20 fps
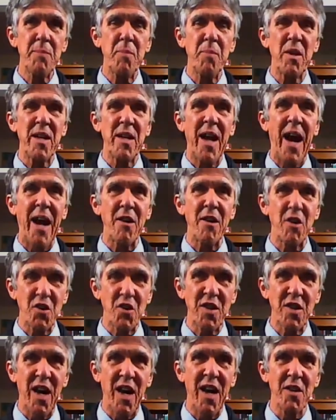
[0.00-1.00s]
but
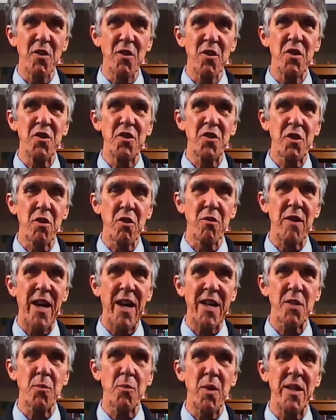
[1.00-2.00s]
Aristotle is
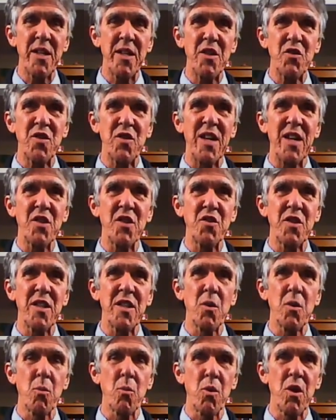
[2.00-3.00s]
correct when he says
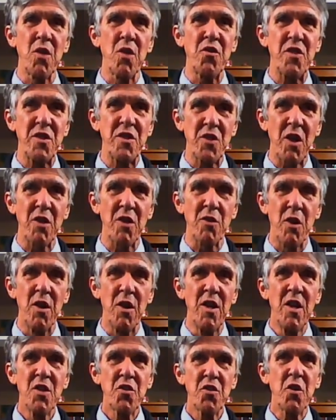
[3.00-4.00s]
that the world's eternal.
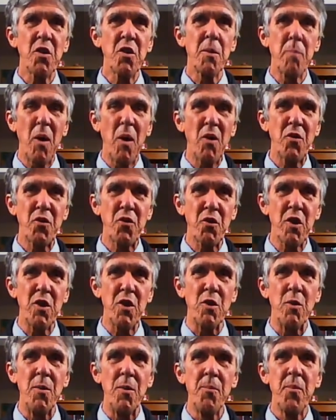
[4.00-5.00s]
So they're both
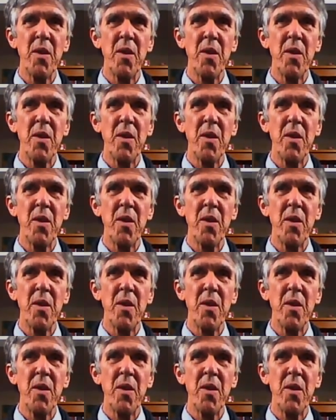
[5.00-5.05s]
true.